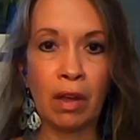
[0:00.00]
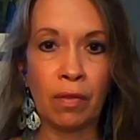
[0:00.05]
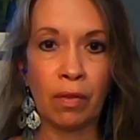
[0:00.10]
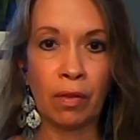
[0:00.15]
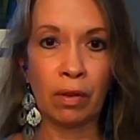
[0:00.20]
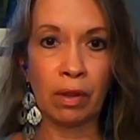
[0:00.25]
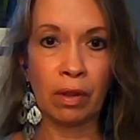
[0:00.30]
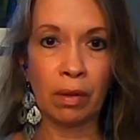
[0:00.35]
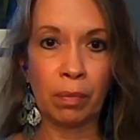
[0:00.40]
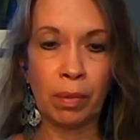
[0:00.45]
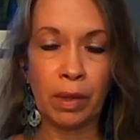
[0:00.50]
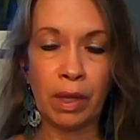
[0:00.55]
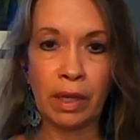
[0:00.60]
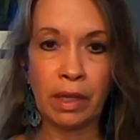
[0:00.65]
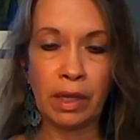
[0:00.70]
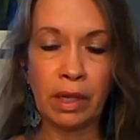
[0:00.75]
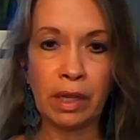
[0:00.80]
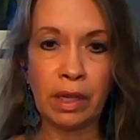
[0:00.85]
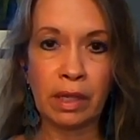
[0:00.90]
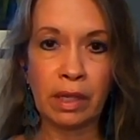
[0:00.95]
for the
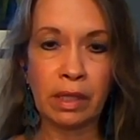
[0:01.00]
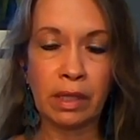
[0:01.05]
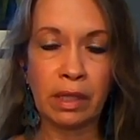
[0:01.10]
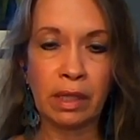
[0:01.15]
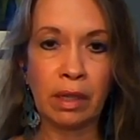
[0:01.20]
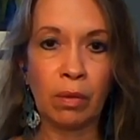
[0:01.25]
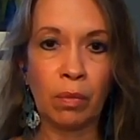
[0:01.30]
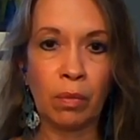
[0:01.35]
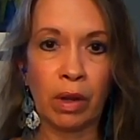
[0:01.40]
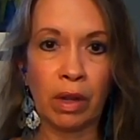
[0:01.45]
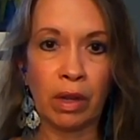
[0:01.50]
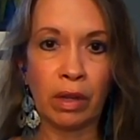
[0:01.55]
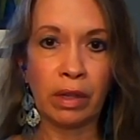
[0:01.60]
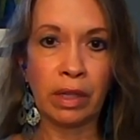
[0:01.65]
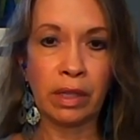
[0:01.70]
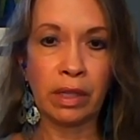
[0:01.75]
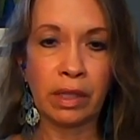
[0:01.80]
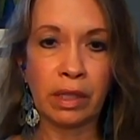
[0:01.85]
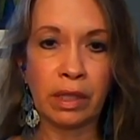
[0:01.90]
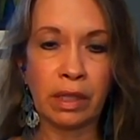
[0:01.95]
PTSD
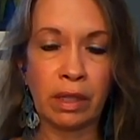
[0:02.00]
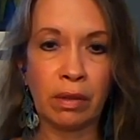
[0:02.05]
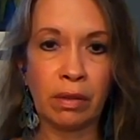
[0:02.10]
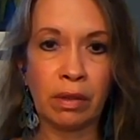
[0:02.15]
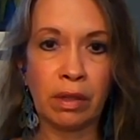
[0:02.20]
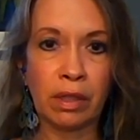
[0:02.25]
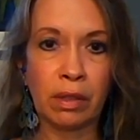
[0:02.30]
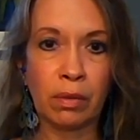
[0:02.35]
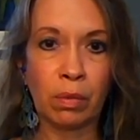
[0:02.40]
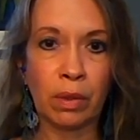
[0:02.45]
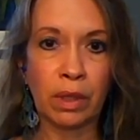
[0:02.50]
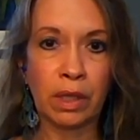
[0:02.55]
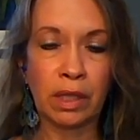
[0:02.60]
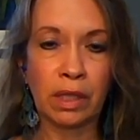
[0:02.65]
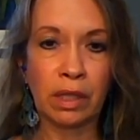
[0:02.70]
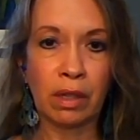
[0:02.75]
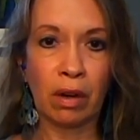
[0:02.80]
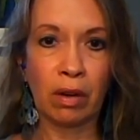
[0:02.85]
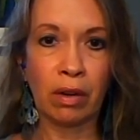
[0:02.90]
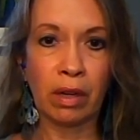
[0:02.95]
Wellness Series, which
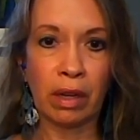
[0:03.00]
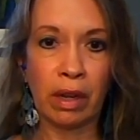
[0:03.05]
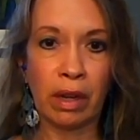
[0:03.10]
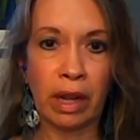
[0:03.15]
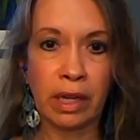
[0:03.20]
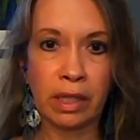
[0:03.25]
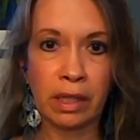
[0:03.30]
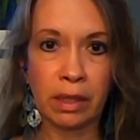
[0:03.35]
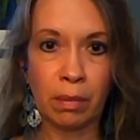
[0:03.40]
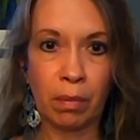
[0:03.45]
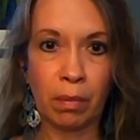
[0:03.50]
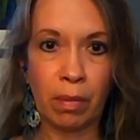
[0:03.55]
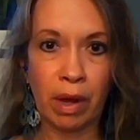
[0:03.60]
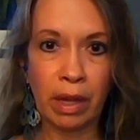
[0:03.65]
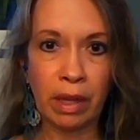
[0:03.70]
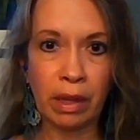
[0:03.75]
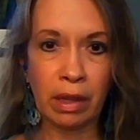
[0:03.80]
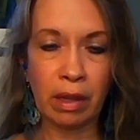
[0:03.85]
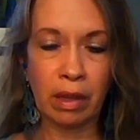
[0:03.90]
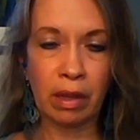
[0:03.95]
started last
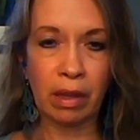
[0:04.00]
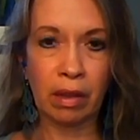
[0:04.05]
month.